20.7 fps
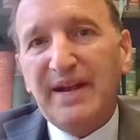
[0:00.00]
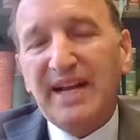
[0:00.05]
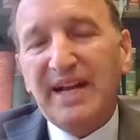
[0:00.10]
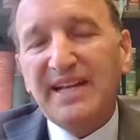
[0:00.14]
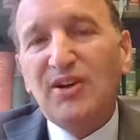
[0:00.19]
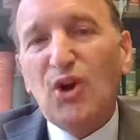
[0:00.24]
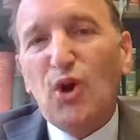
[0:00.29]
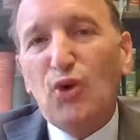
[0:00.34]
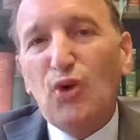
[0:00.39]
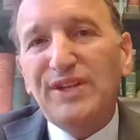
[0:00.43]

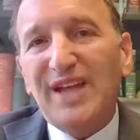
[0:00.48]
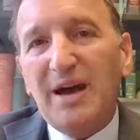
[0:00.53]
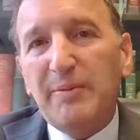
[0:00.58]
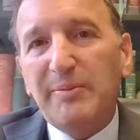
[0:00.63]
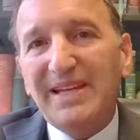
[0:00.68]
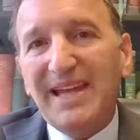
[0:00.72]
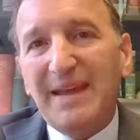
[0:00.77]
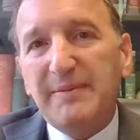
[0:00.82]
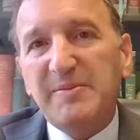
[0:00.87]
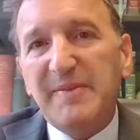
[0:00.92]
My goal
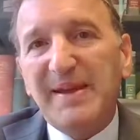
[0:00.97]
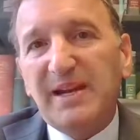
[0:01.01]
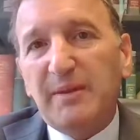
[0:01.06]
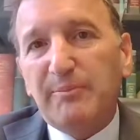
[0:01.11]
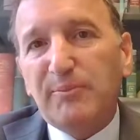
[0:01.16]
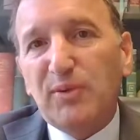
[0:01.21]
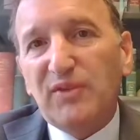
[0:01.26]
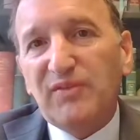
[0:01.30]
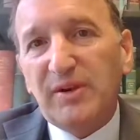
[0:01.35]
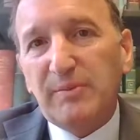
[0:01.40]
now became to
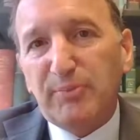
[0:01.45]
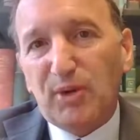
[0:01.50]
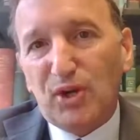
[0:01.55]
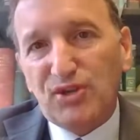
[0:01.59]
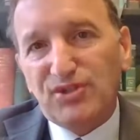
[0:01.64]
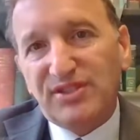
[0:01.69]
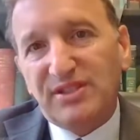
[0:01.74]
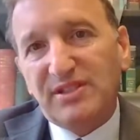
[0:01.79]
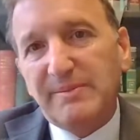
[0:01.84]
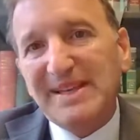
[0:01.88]
make a perfect
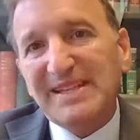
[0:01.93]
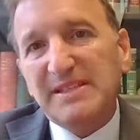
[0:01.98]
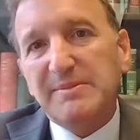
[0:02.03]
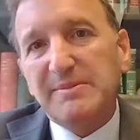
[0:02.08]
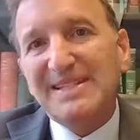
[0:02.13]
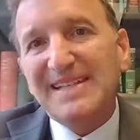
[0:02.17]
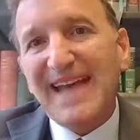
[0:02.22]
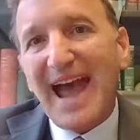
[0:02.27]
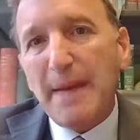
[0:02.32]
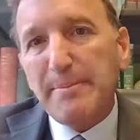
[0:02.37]
person, to make
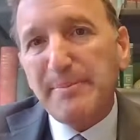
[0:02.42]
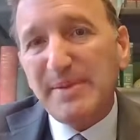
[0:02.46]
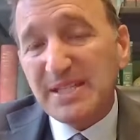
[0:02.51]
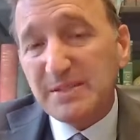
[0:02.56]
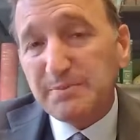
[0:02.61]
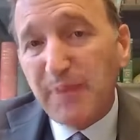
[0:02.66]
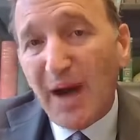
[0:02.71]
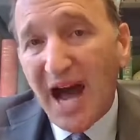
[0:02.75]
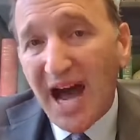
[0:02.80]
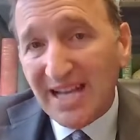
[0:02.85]
them as
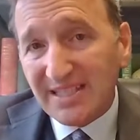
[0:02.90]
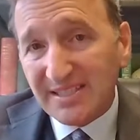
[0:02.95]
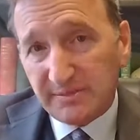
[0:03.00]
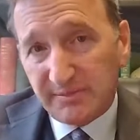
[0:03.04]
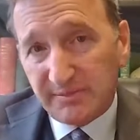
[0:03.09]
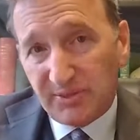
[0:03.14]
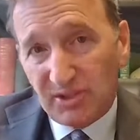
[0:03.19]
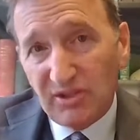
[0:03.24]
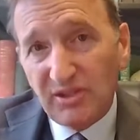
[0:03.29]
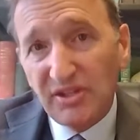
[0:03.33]
happy as
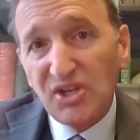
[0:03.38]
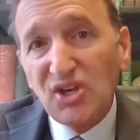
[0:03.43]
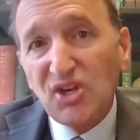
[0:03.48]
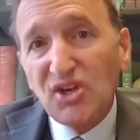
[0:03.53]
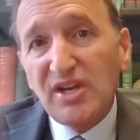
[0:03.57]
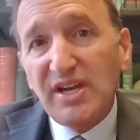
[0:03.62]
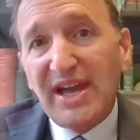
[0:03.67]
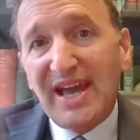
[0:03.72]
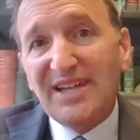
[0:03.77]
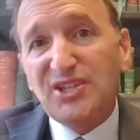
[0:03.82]
possible,
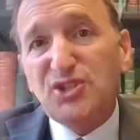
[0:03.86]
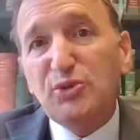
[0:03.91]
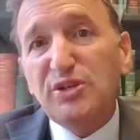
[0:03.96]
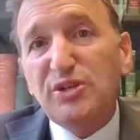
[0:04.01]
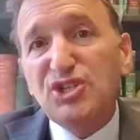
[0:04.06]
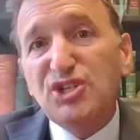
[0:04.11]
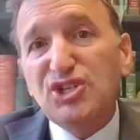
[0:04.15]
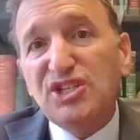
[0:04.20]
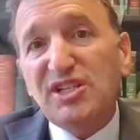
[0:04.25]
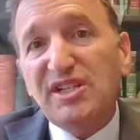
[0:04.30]
and
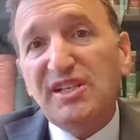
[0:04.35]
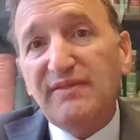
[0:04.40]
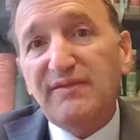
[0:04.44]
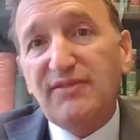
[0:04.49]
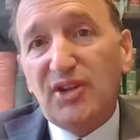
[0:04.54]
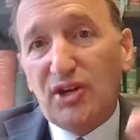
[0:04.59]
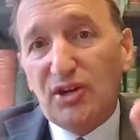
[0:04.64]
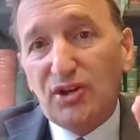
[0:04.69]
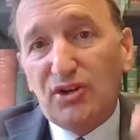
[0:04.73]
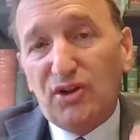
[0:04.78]
to
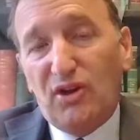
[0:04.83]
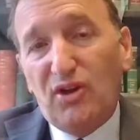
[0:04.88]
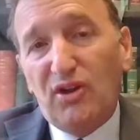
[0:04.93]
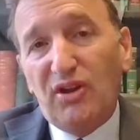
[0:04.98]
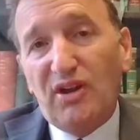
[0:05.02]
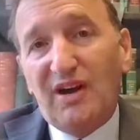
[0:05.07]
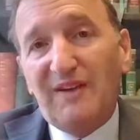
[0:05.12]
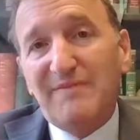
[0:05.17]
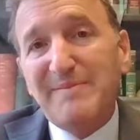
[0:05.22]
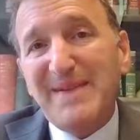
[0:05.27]
achieve their
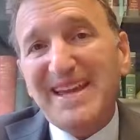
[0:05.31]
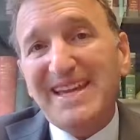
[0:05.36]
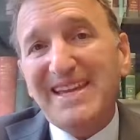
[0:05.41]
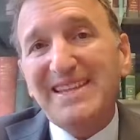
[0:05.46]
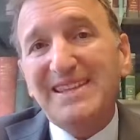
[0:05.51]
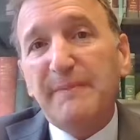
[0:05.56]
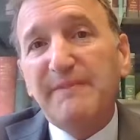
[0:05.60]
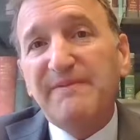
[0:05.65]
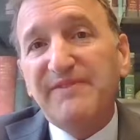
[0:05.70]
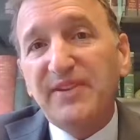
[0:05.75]
goal of
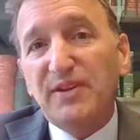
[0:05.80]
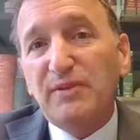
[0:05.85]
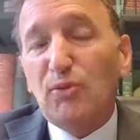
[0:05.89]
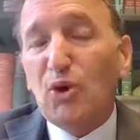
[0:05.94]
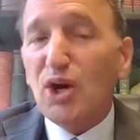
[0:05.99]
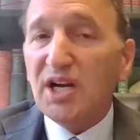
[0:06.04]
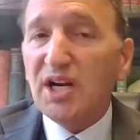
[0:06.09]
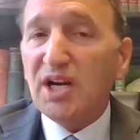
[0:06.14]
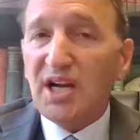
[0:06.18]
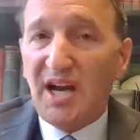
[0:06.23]
making them
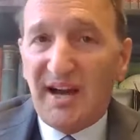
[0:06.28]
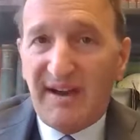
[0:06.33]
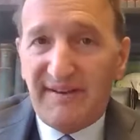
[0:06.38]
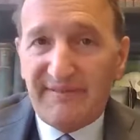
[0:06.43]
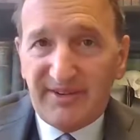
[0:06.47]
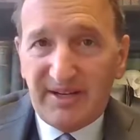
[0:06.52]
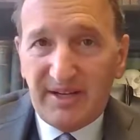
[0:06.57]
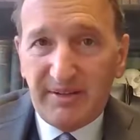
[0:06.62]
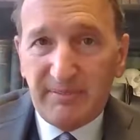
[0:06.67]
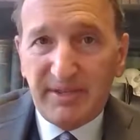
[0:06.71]
feel more
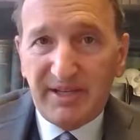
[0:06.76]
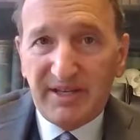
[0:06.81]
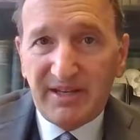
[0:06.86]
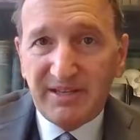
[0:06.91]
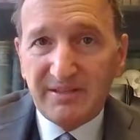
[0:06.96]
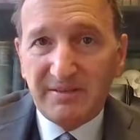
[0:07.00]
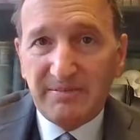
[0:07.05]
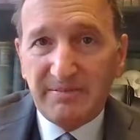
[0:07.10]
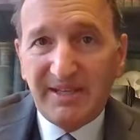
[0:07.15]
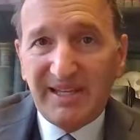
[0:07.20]
confident,
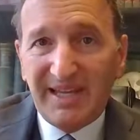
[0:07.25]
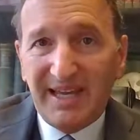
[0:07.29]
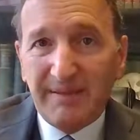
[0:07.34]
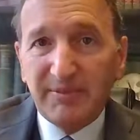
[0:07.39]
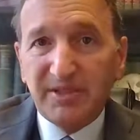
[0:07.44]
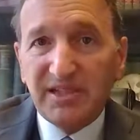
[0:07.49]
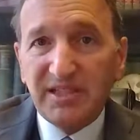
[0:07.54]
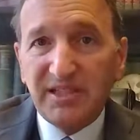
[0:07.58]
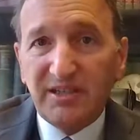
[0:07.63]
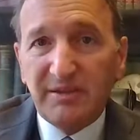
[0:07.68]
because it
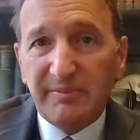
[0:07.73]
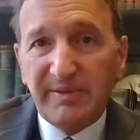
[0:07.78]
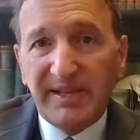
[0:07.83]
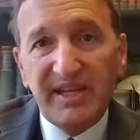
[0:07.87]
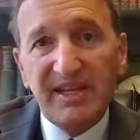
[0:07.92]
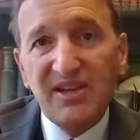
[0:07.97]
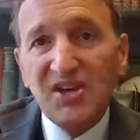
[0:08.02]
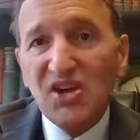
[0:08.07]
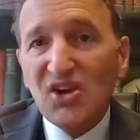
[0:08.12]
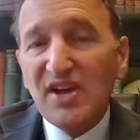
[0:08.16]
became clear to
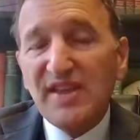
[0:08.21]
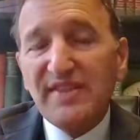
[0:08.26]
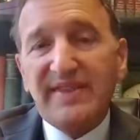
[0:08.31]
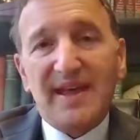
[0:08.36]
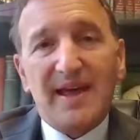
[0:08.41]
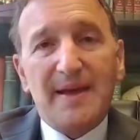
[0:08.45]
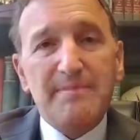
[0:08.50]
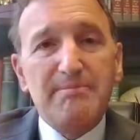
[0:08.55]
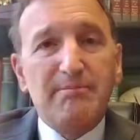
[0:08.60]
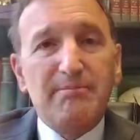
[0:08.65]
me
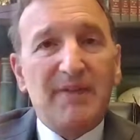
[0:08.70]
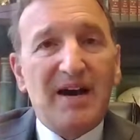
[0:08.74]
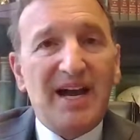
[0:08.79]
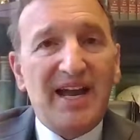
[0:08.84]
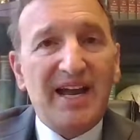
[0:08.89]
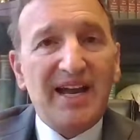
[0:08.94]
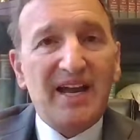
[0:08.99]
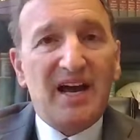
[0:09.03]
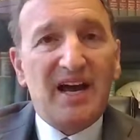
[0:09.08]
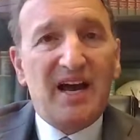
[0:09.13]
that
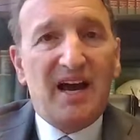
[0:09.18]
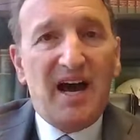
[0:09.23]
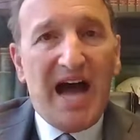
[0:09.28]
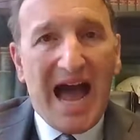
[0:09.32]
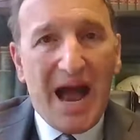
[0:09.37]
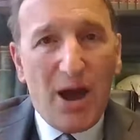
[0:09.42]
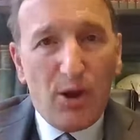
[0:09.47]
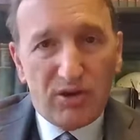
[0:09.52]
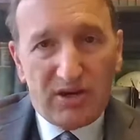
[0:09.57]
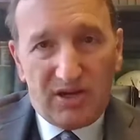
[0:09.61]
my
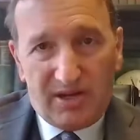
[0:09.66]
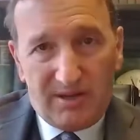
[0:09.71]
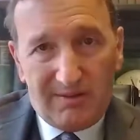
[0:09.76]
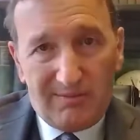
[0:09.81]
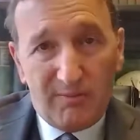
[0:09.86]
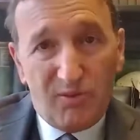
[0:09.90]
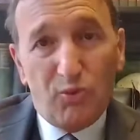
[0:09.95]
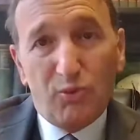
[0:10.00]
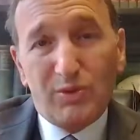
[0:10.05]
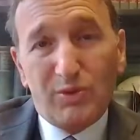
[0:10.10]

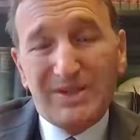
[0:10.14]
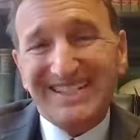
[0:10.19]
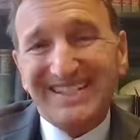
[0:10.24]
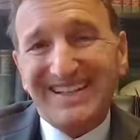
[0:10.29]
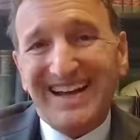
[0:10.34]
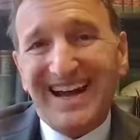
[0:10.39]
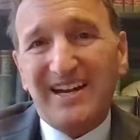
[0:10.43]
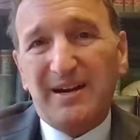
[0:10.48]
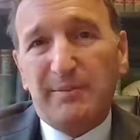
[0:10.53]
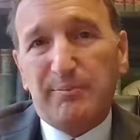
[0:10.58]
outcome
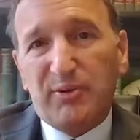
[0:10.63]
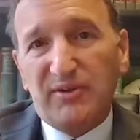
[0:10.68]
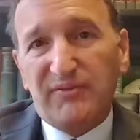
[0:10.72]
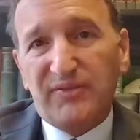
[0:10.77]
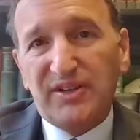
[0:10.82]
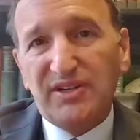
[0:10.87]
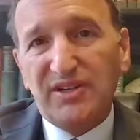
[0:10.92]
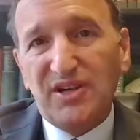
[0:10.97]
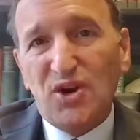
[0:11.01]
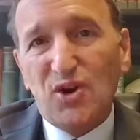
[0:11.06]
was not a
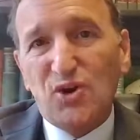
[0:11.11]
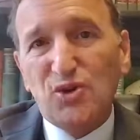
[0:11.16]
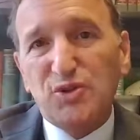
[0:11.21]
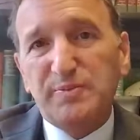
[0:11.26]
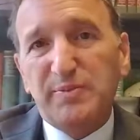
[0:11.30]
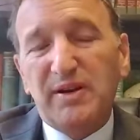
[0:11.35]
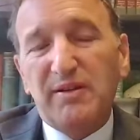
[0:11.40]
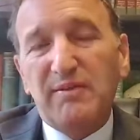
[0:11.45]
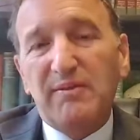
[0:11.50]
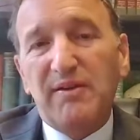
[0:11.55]
perfect
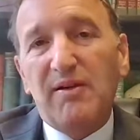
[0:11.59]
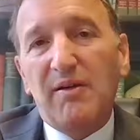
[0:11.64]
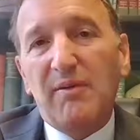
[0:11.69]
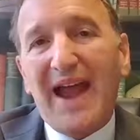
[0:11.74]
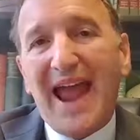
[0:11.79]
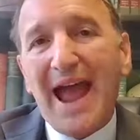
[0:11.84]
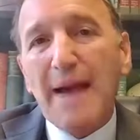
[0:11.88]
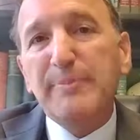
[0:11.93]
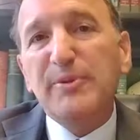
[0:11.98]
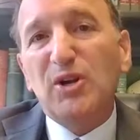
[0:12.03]
nose, but a
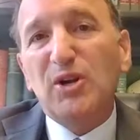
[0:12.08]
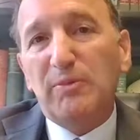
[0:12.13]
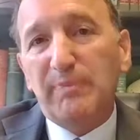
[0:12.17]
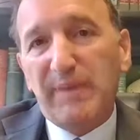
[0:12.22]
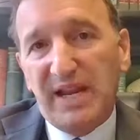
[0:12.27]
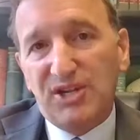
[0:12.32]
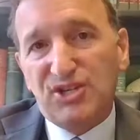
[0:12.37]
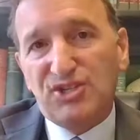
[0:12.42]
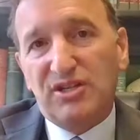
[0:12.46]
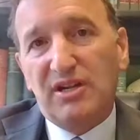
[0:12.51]

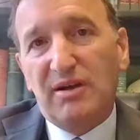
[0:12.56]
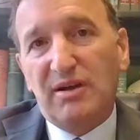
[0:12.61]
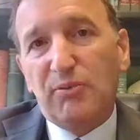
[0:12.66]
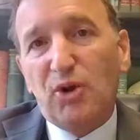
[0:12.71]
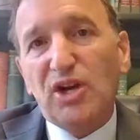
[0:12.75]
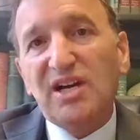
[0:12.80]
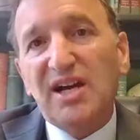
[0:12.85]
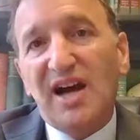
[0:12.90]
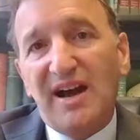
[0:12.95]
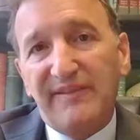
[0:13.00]
happier patient,
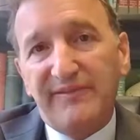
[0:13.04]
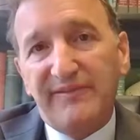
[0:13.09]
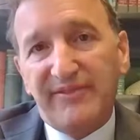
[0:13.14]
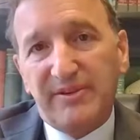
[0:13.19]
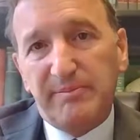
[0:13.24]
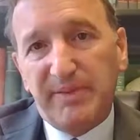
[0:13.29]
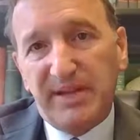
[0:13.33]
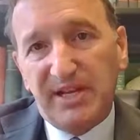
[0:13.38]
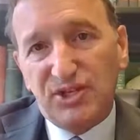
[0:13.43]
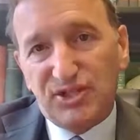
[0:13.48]
a more
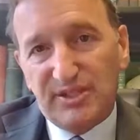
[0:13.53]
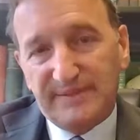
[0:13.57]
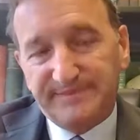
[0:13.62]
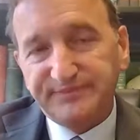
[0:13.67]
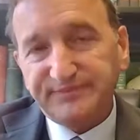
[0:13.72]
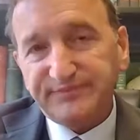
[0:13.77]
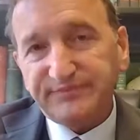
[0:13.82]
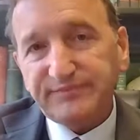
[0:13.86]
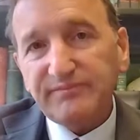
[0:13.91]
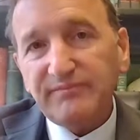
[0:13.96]
confident patient.